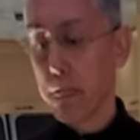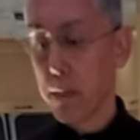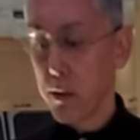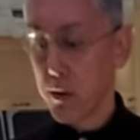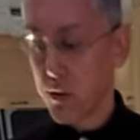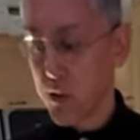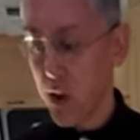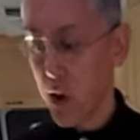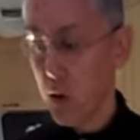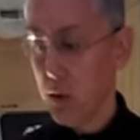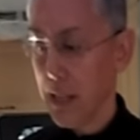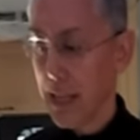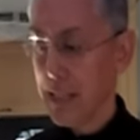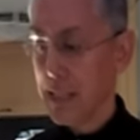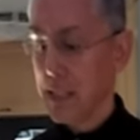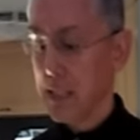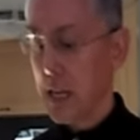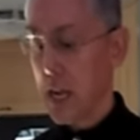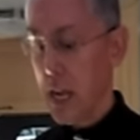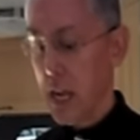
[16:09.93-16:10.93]
So
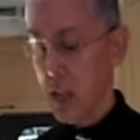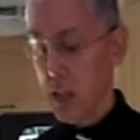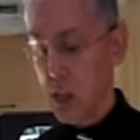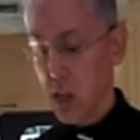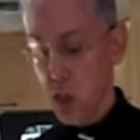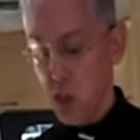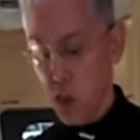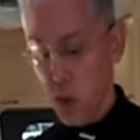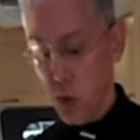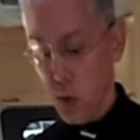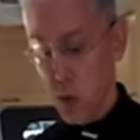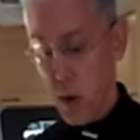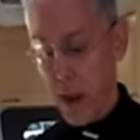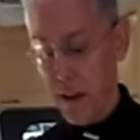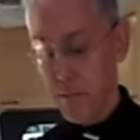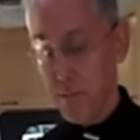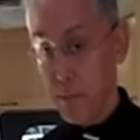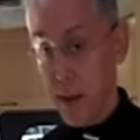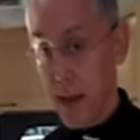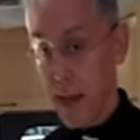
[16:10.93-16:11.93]
let's say that you
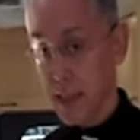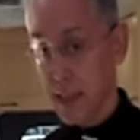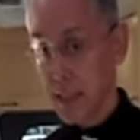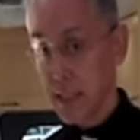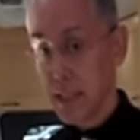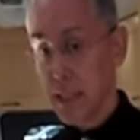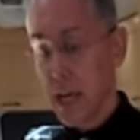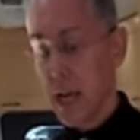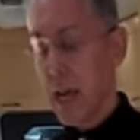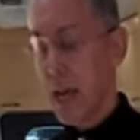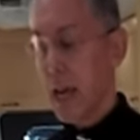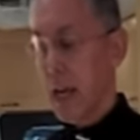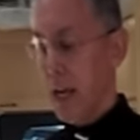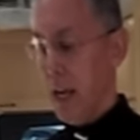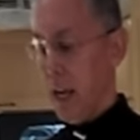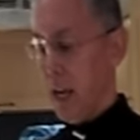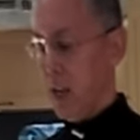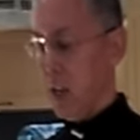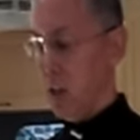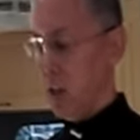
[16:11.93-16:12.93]
have pets
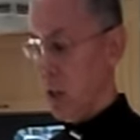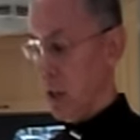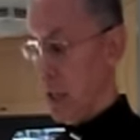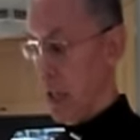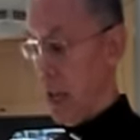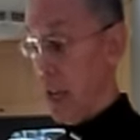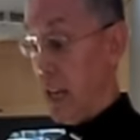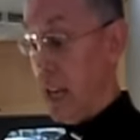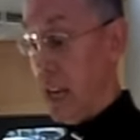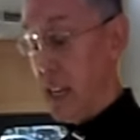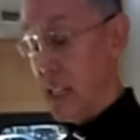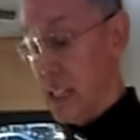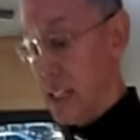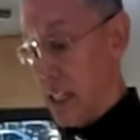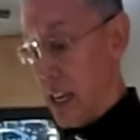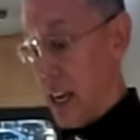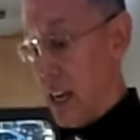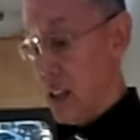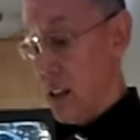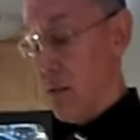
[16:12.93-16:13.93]
and they need to
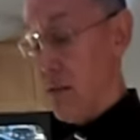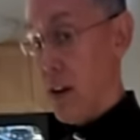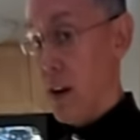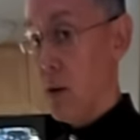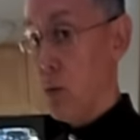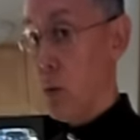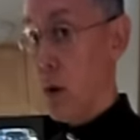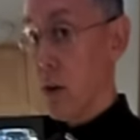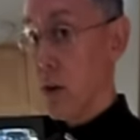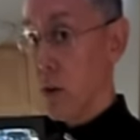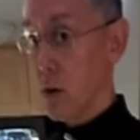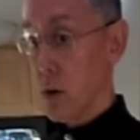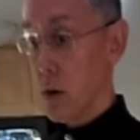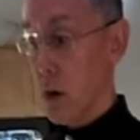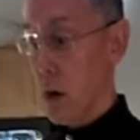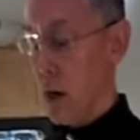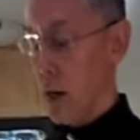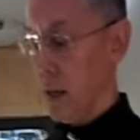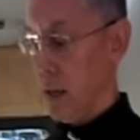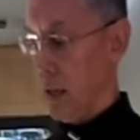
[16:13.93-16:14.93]
stay in the van while you're
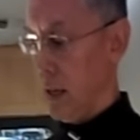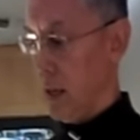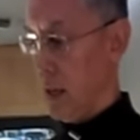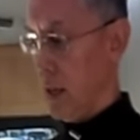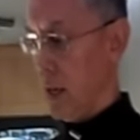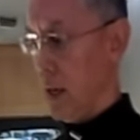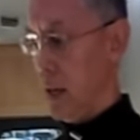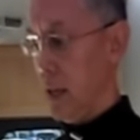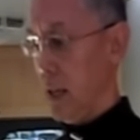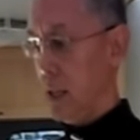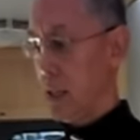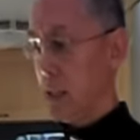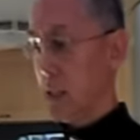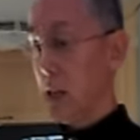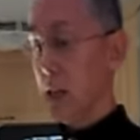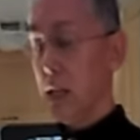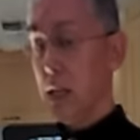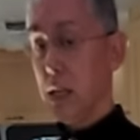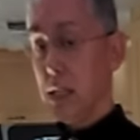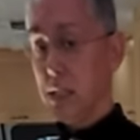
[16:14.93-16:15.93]
gone and it's
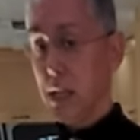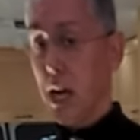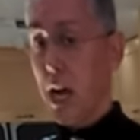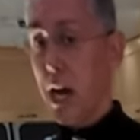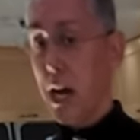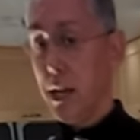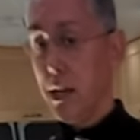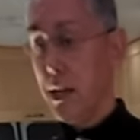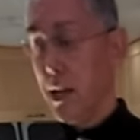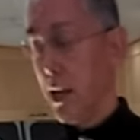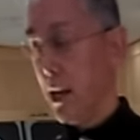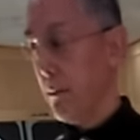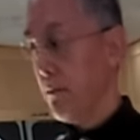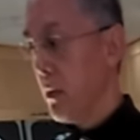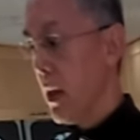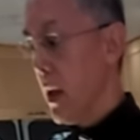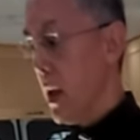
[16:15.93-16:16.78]
gonna it's a hot day.